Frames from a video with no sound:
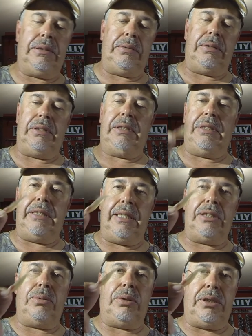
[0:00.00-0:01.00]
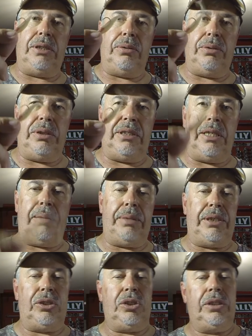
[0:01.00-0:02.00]
Well, that's what did all the
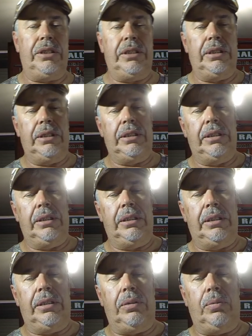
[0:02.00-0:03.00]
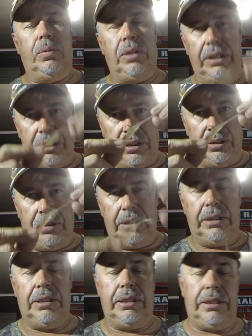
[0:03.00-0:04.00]
damage. Why this lure?
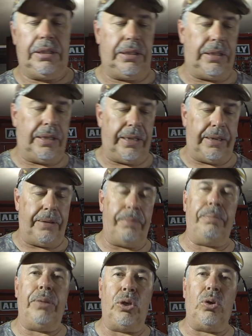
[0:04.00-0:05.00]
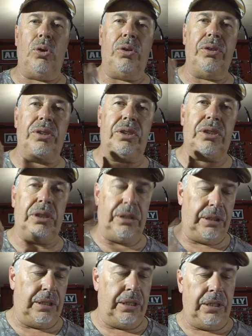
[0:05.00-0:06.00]
Because
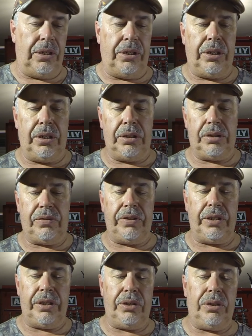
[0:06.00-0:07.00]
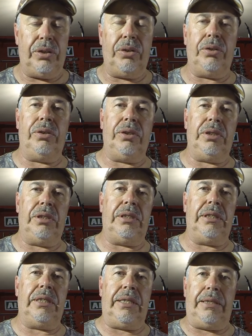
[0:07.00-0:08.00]
I noticed fairly early on that
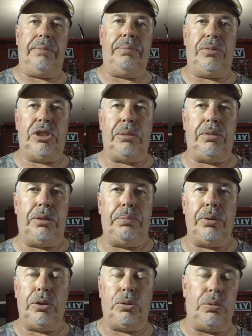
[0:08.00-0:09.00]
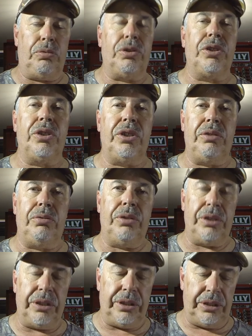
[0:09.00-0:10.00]
um, some of the perch were
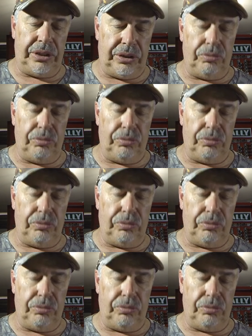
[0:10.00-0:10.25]
regurgitating,